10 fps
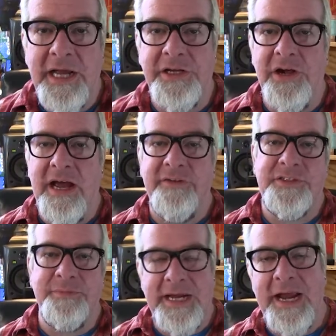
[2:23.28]
and you have
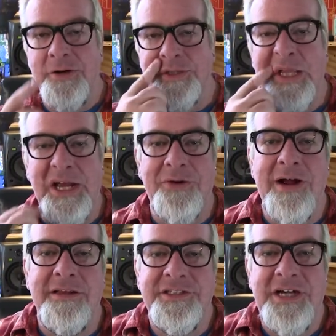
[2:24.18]
some candles laying
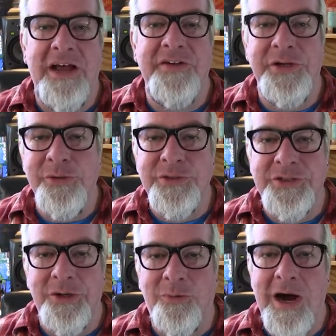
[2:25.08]
around that you haven't
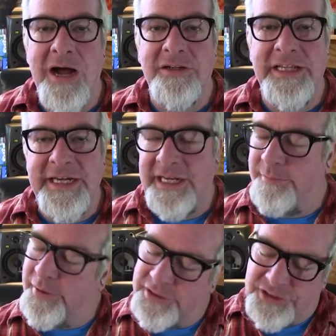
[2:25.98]
used in a while, and they get
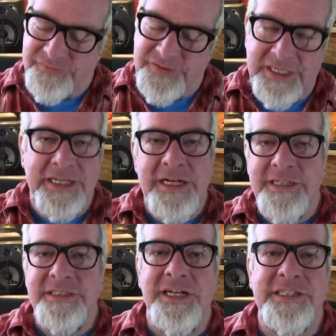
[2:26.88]
a bunch of uh,
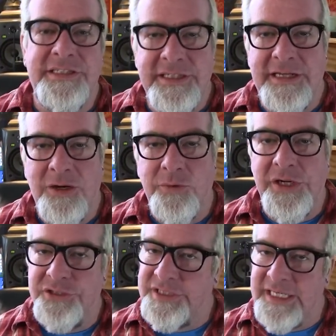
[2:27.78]
dust in there. Well,
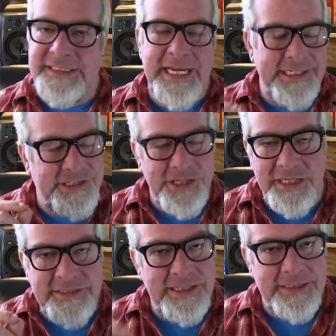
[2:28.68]
you're just gonna take
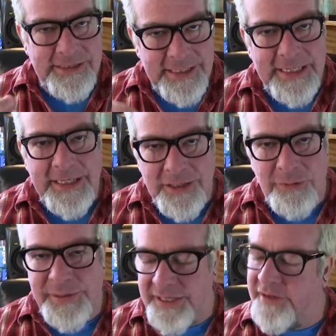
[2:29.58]
just a
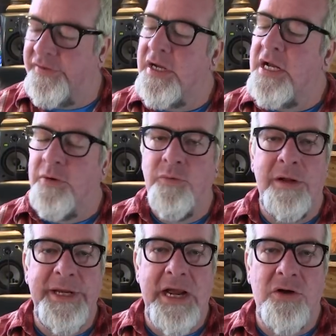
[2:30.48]
little bit of
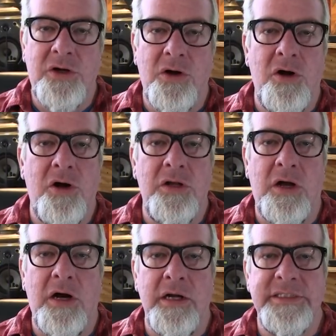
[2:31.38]
rubbing alcohol
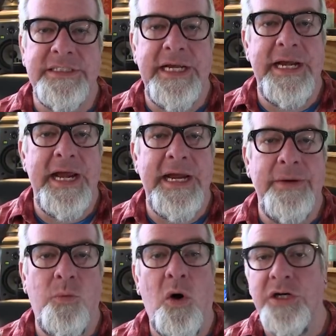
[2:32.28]
on, say,
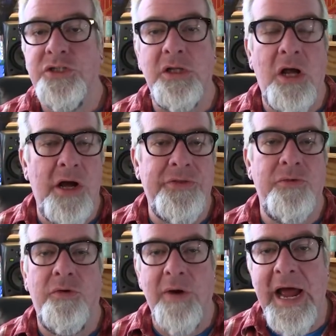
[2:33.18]
a washcloth
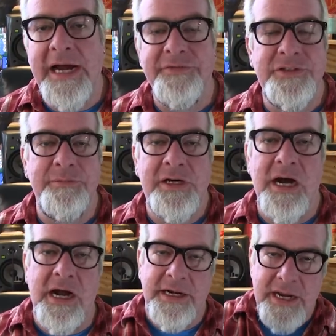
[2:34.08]
or a rag of some
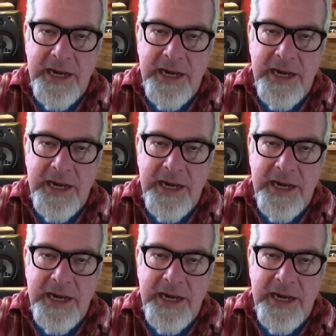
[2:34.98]
kind.